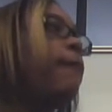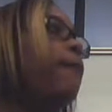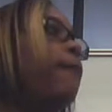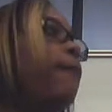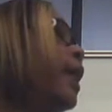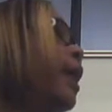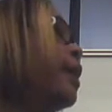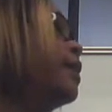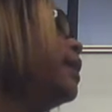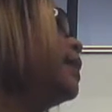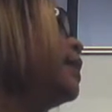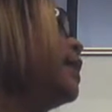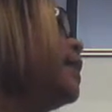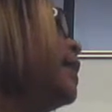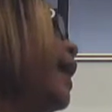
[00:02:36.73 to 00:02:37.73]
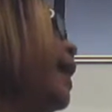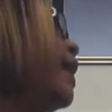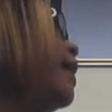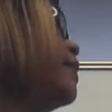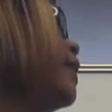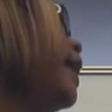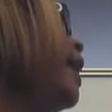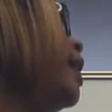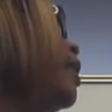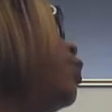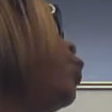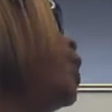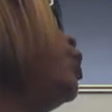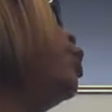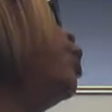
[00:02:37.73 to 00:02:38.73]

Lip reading: For us in today's age, we